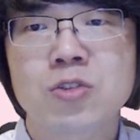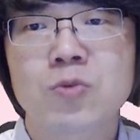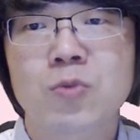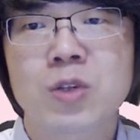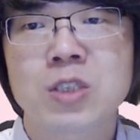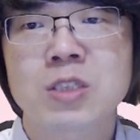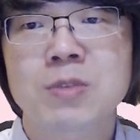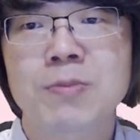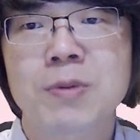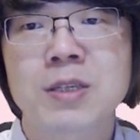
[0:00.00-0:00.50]

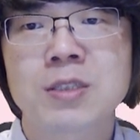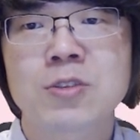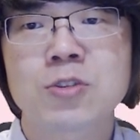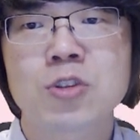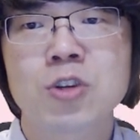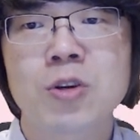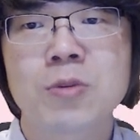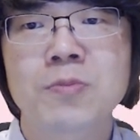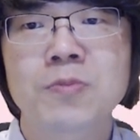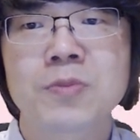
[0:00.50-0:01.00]
one space
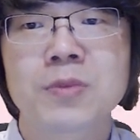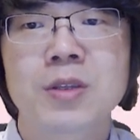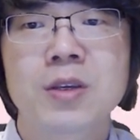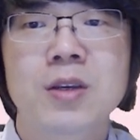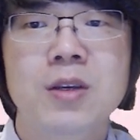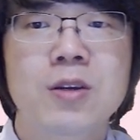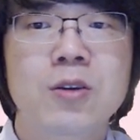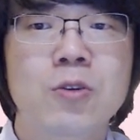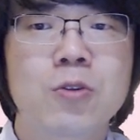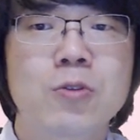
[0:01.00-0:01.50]
jump,
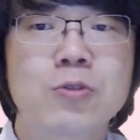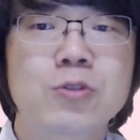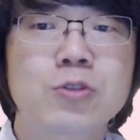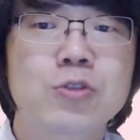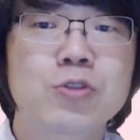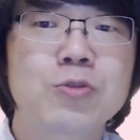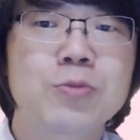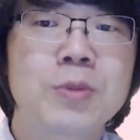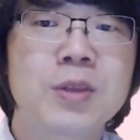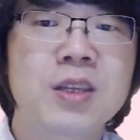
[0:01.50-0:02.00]

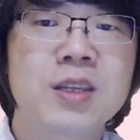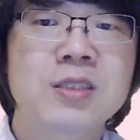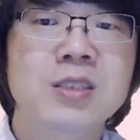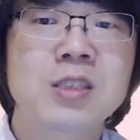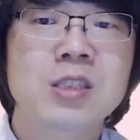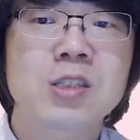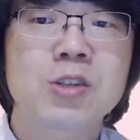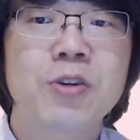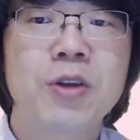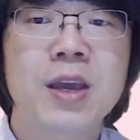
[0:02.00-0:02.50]
kusumi,
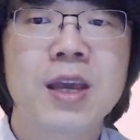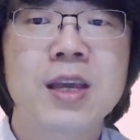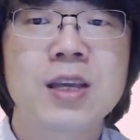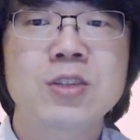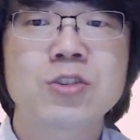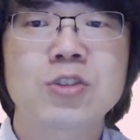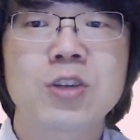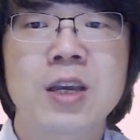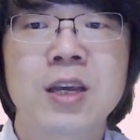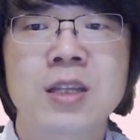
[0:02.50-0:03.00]

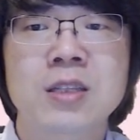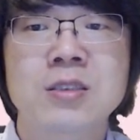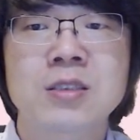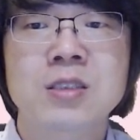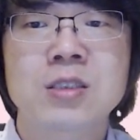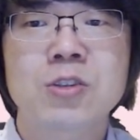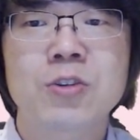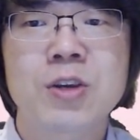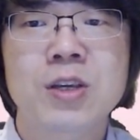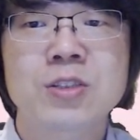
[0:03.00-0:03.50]
stretch, and
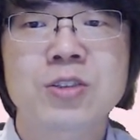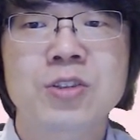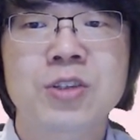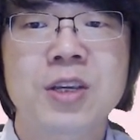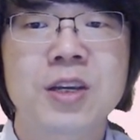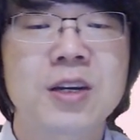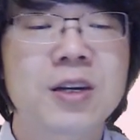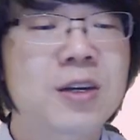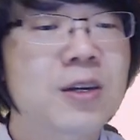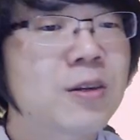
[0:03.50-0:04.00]
stretch
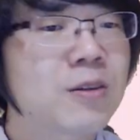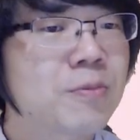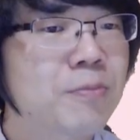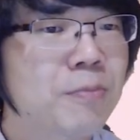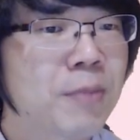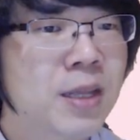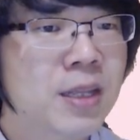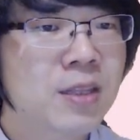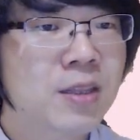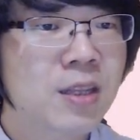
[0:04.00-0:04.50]
here.
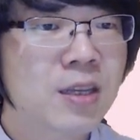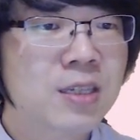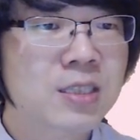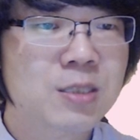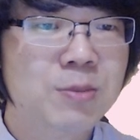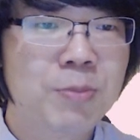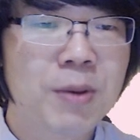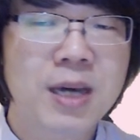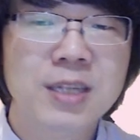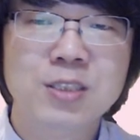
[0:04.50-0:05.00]
Many
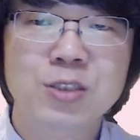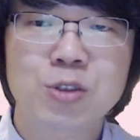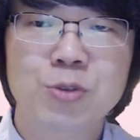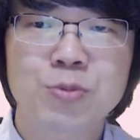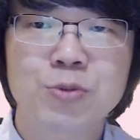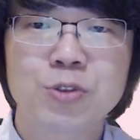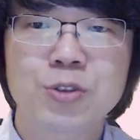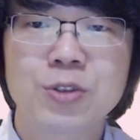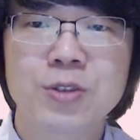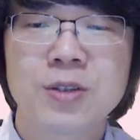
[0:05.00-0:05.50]
things
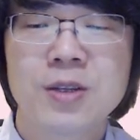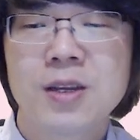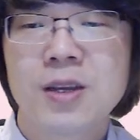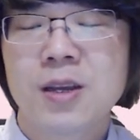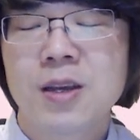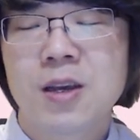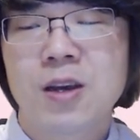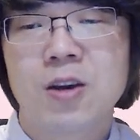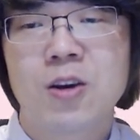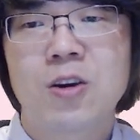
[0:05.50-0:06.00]
possible.
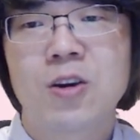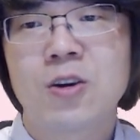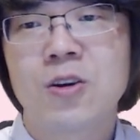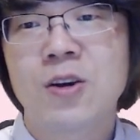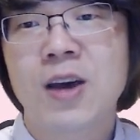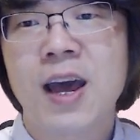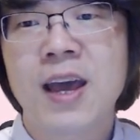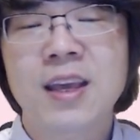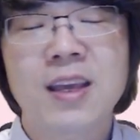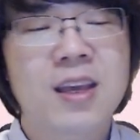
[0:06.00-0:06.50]

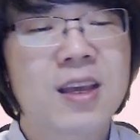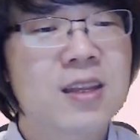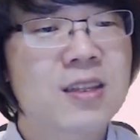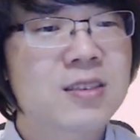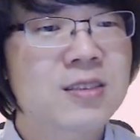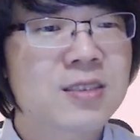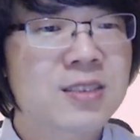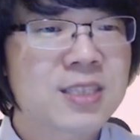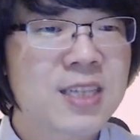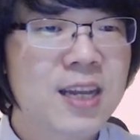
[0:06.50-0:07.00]
I
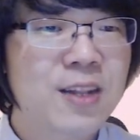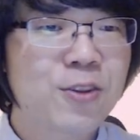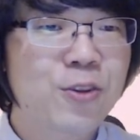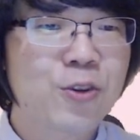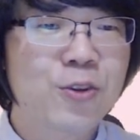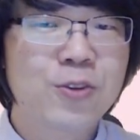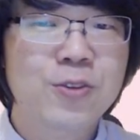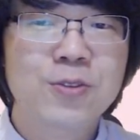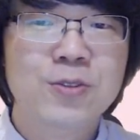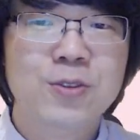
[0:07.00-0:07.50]
can tell
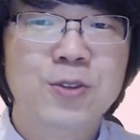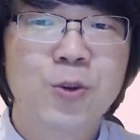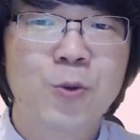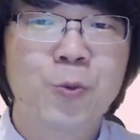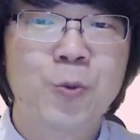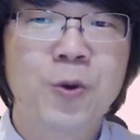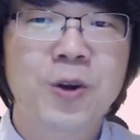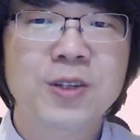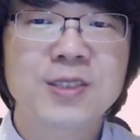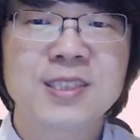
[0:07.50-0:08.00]
you the
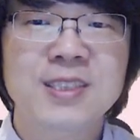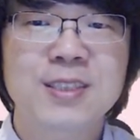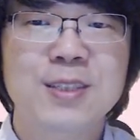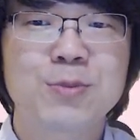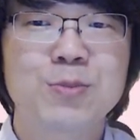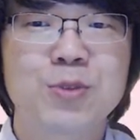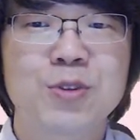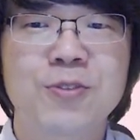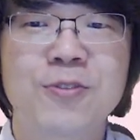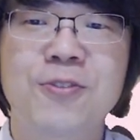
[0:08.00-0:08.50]
words to
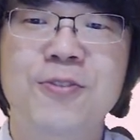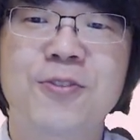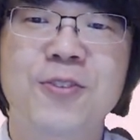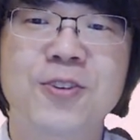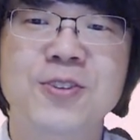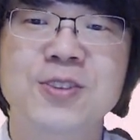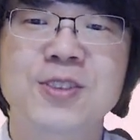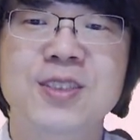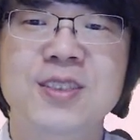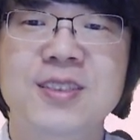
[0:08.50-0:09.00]
move
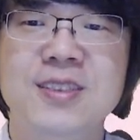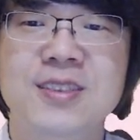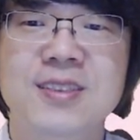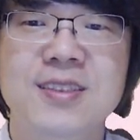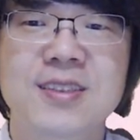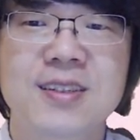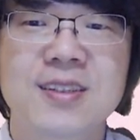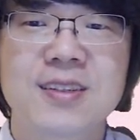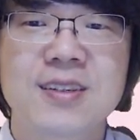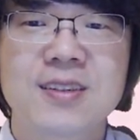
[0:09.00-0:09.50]
first.
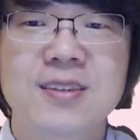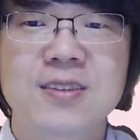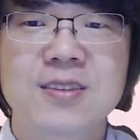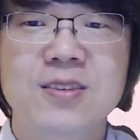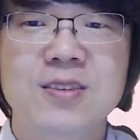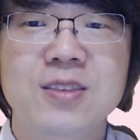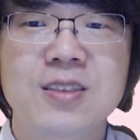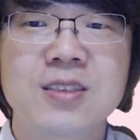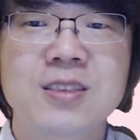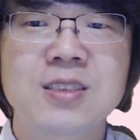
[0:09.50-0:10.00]

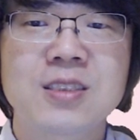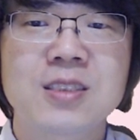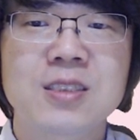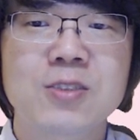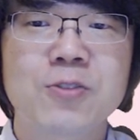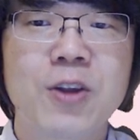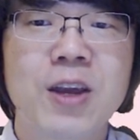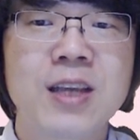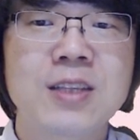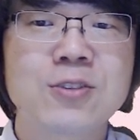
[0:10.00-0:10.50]
This
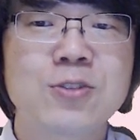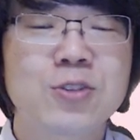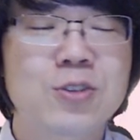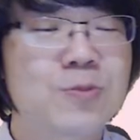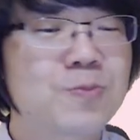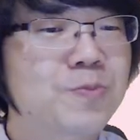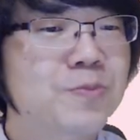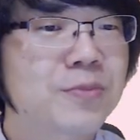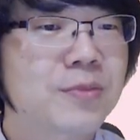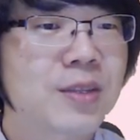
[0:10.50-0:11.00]
stretch
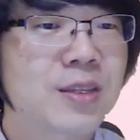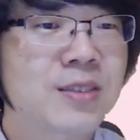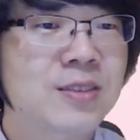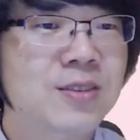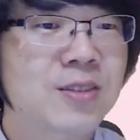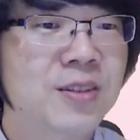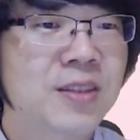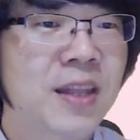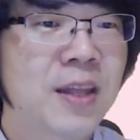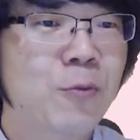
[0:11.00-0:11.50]
is
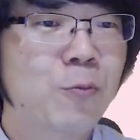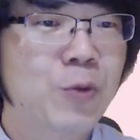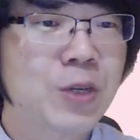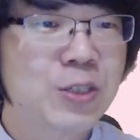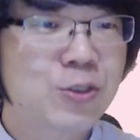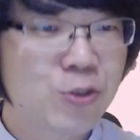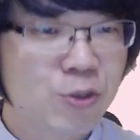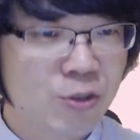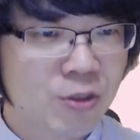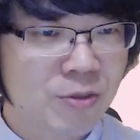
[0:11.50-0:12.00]
that we
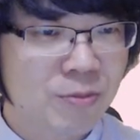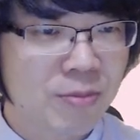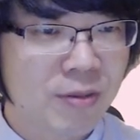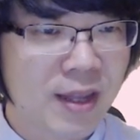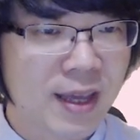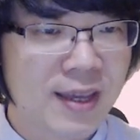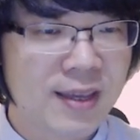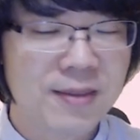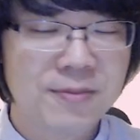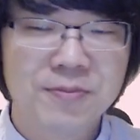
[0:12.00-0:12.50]
shouldn't
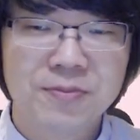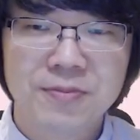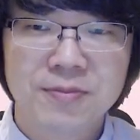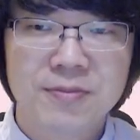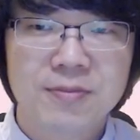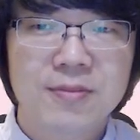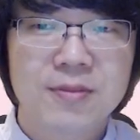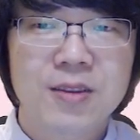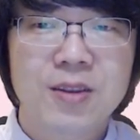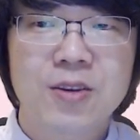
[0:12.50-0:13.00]
play.
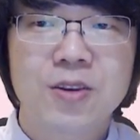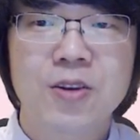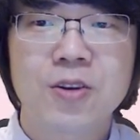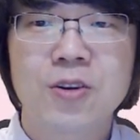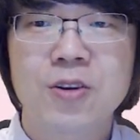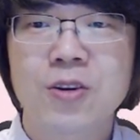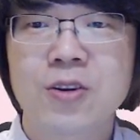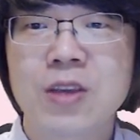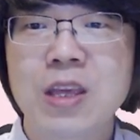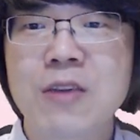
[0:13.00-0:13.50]

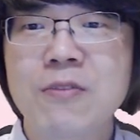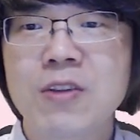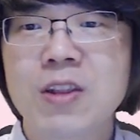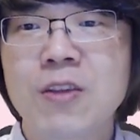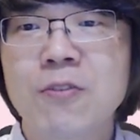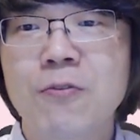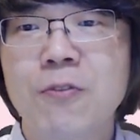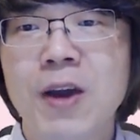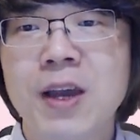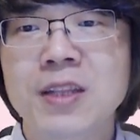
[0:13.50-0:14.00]
Even
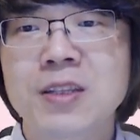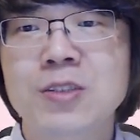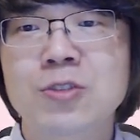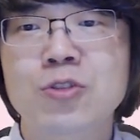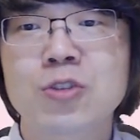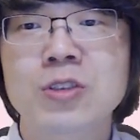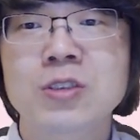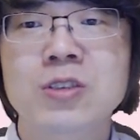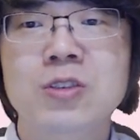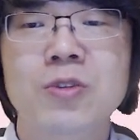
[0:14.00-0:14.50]
if white just